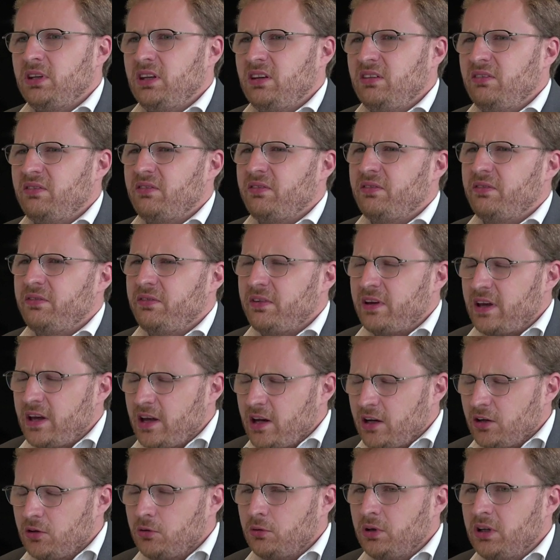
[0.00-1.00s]
be
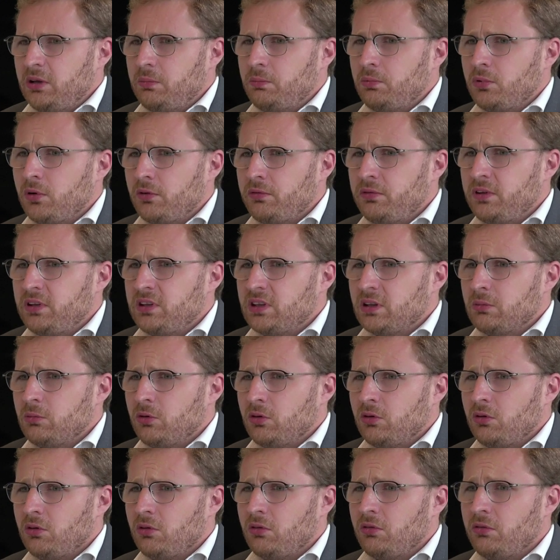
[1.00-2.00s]
very
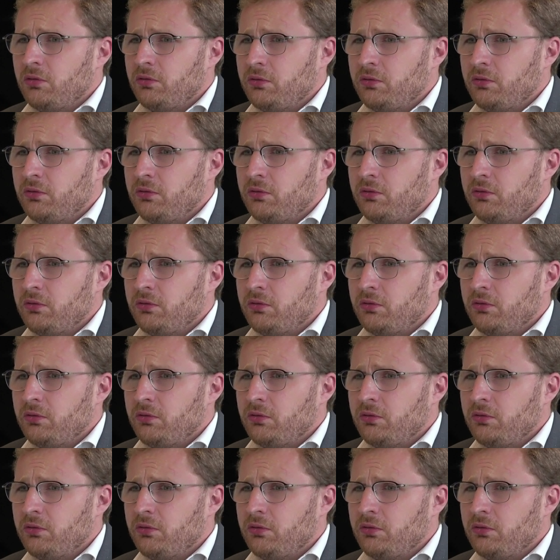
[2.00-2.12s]
profitable